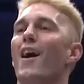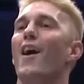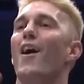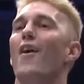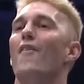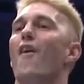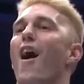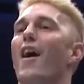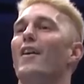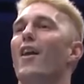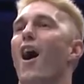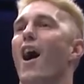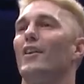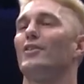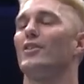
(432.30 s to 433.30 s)
That's Zack
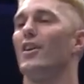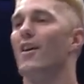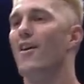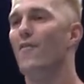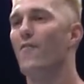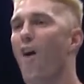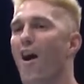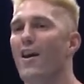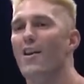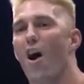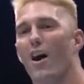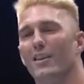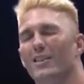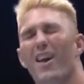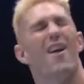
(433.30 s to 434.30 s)
Sabre
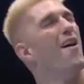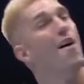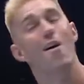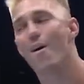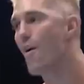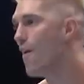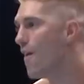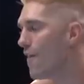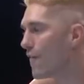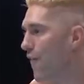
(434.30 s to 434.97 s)
Jr came up